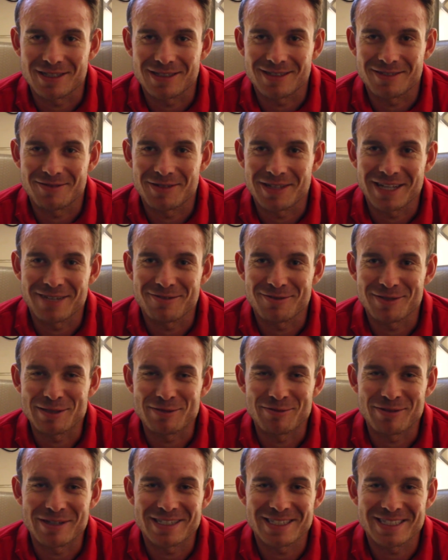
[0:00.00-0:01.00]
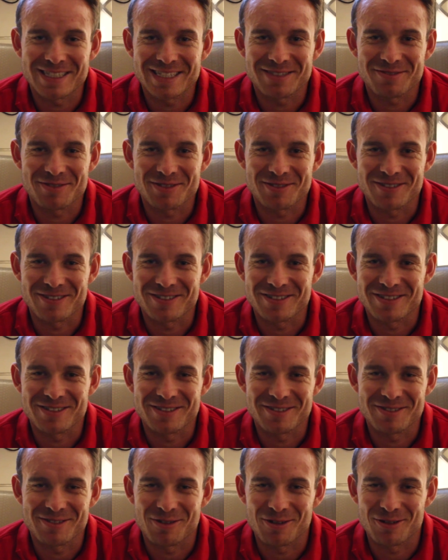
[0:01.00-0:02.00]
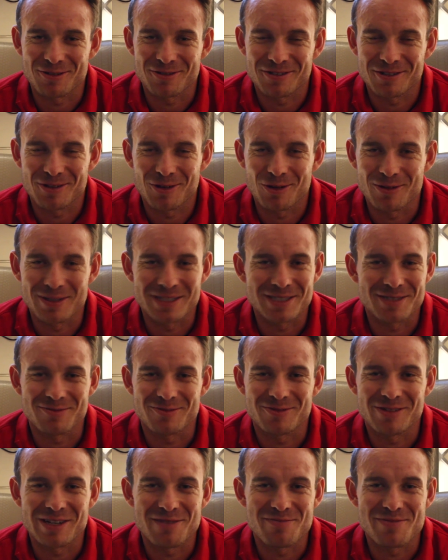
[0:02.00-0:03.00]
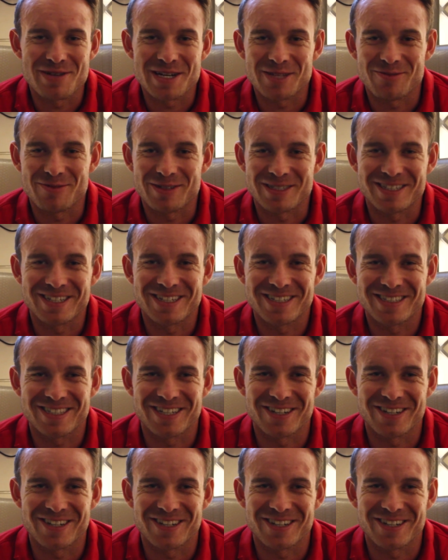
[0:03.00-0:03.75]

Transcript: and when I was racing it was always really bad weather,